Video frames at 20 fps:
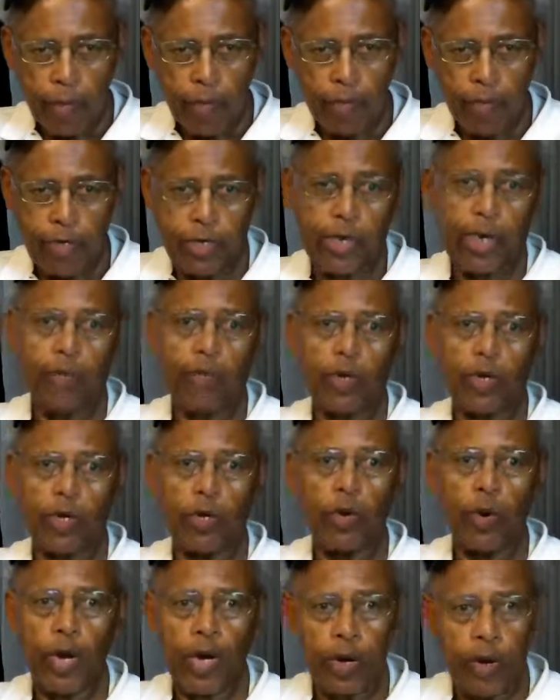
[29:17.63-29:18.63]
which they were
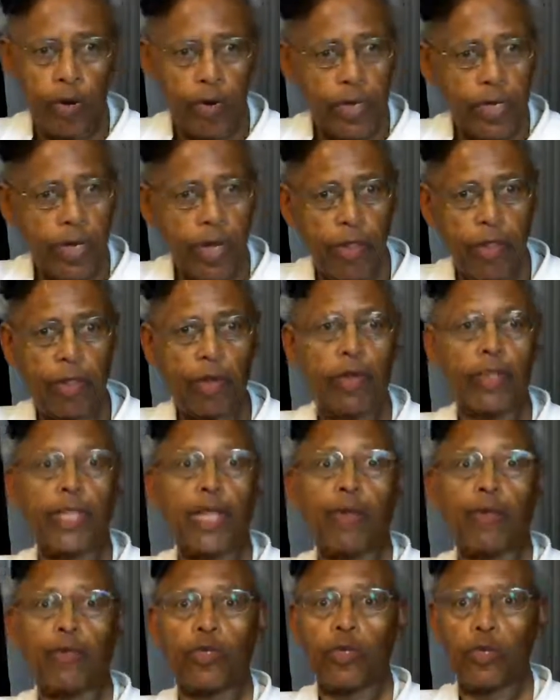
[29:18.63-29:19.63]
doing, or they thought
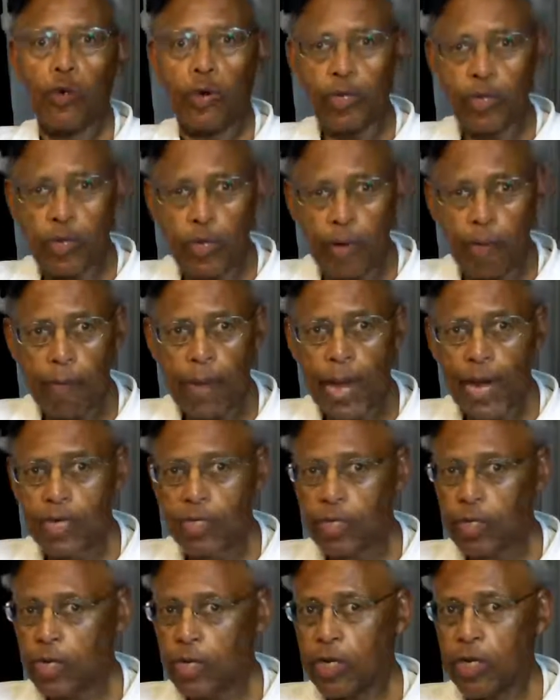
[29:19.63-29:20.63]
they were doing to the
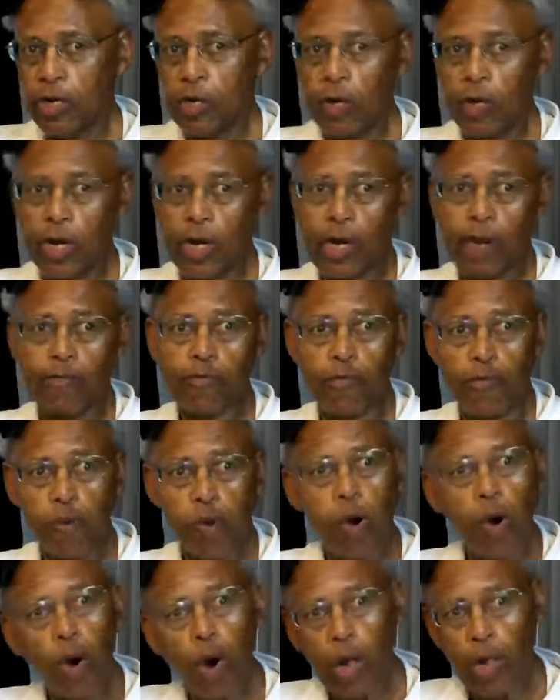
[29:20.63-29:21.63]
max. And then along comes
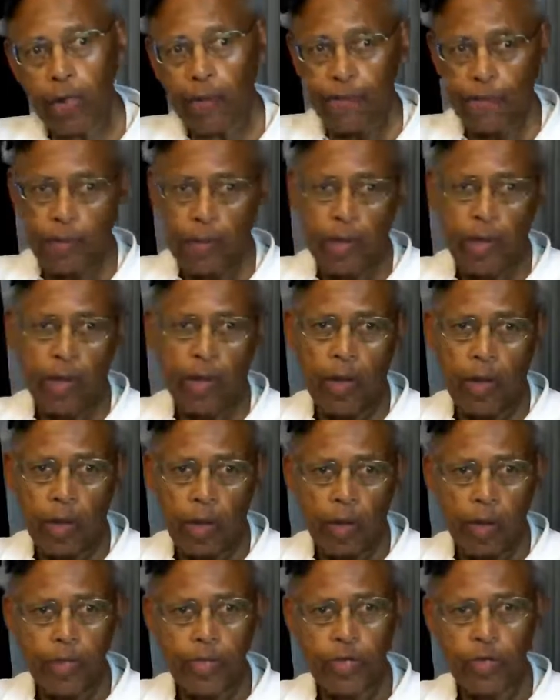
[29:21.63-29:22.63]
Paul
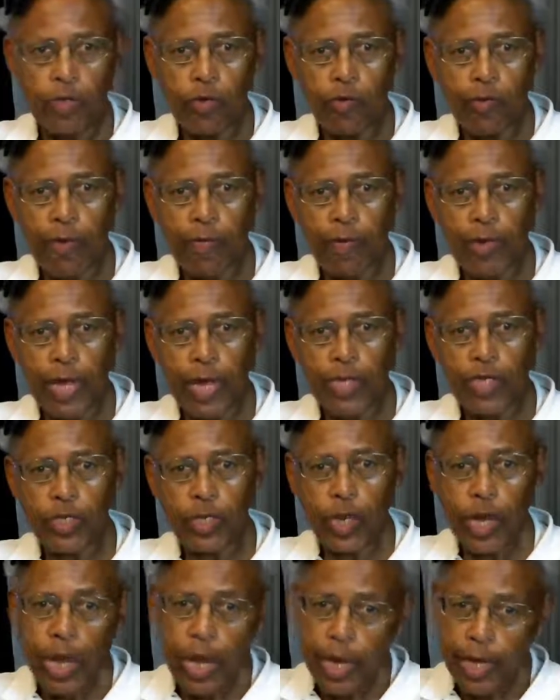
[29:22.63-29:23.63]
with this new
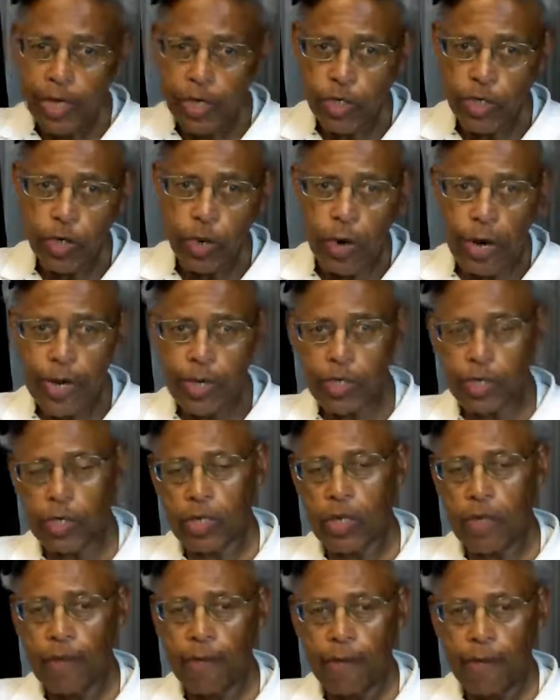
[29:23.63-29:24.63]
revelation. They had a
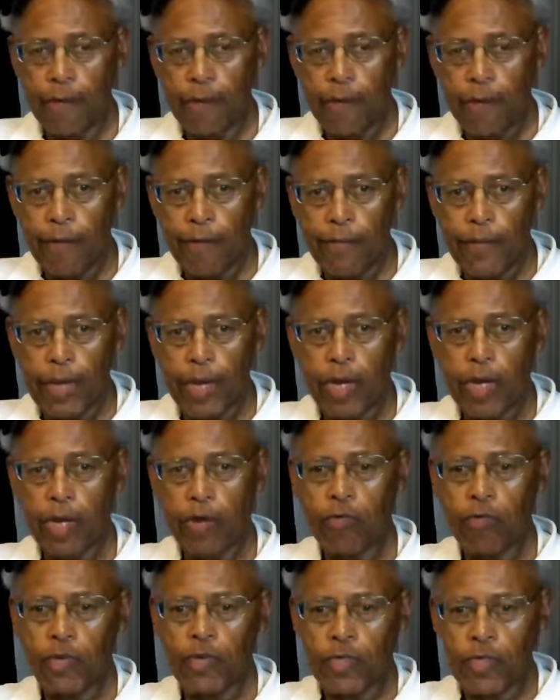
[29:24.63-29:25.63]
choice. They
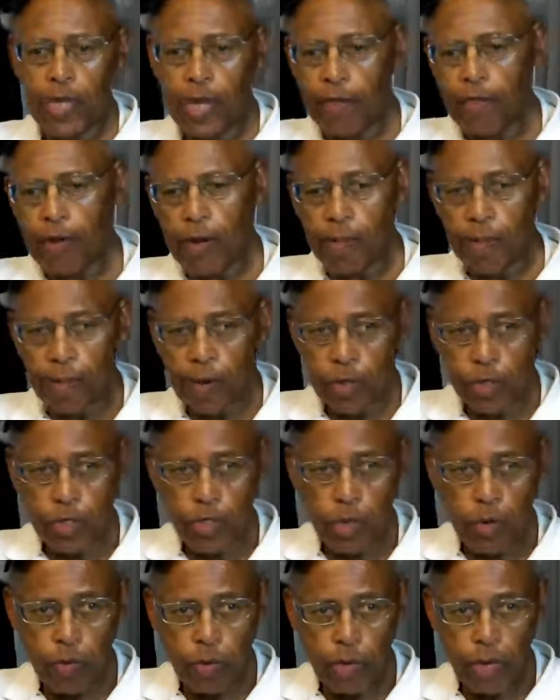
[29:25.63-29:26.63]
could receive it,
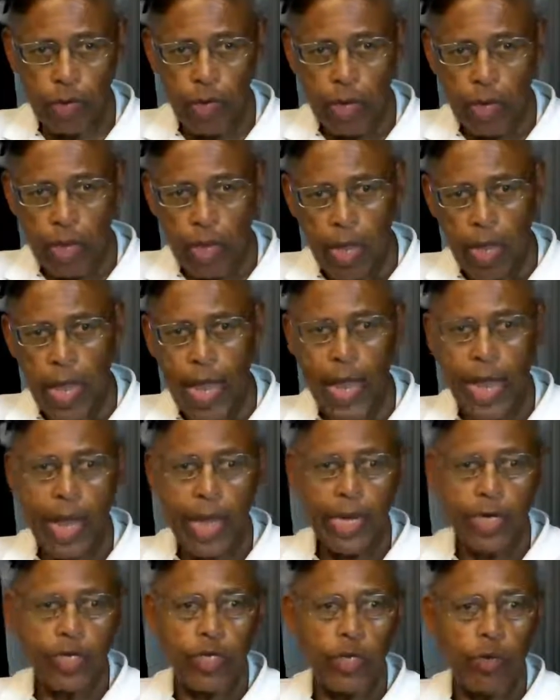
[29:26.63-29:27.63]
pursue it,
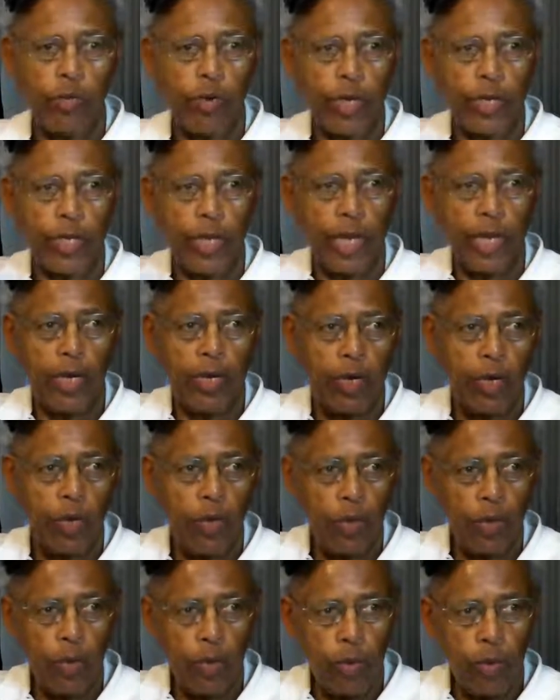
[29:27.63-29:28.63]
add to what they
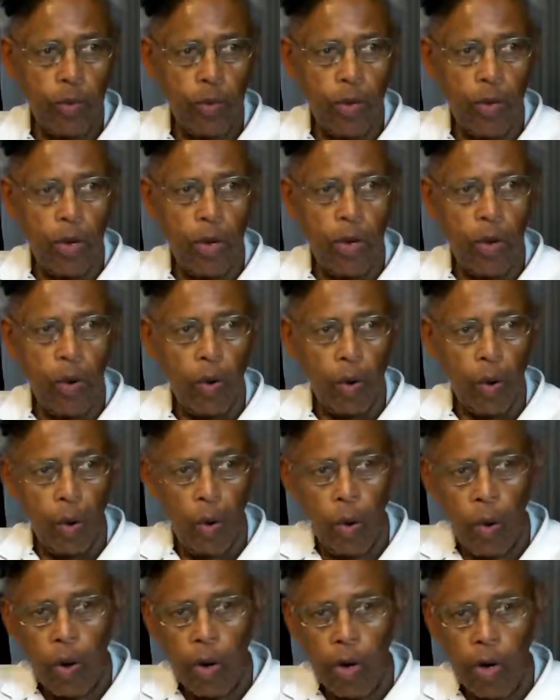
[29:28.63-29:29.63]
knew,
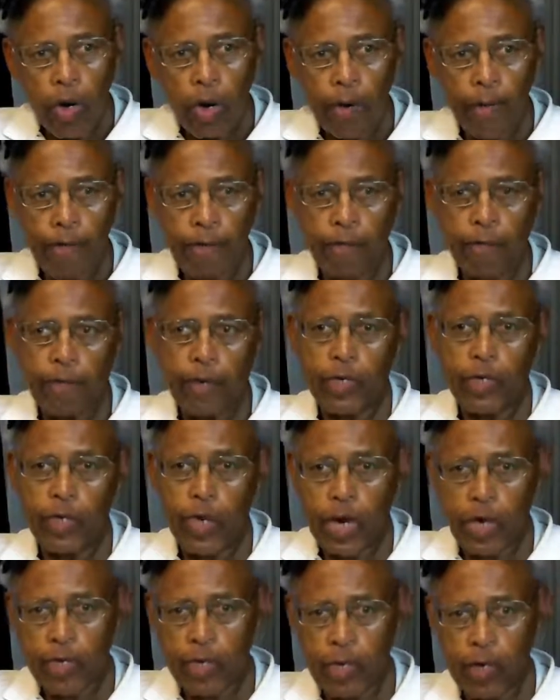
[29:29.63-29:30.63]
or
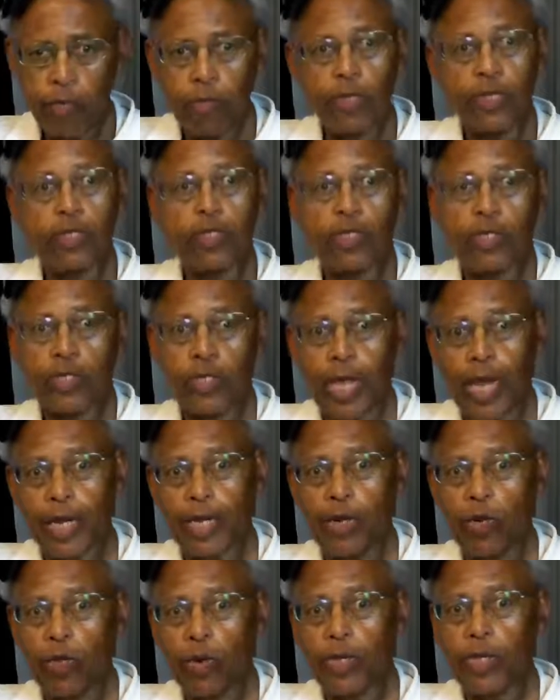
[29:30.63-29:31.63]
reject it, which is
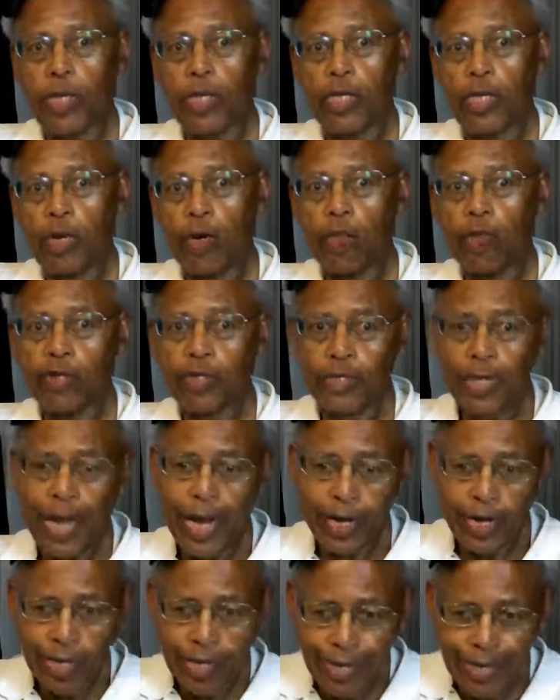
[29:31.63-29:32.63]
exactly what they did. It was
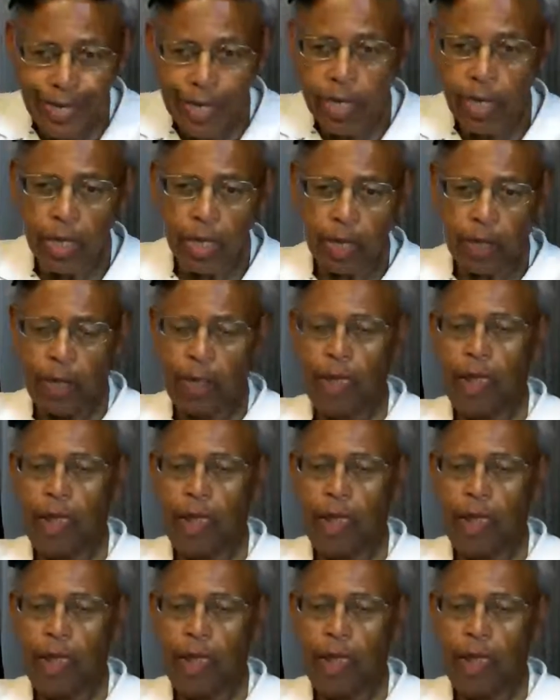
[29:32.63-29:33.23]
not until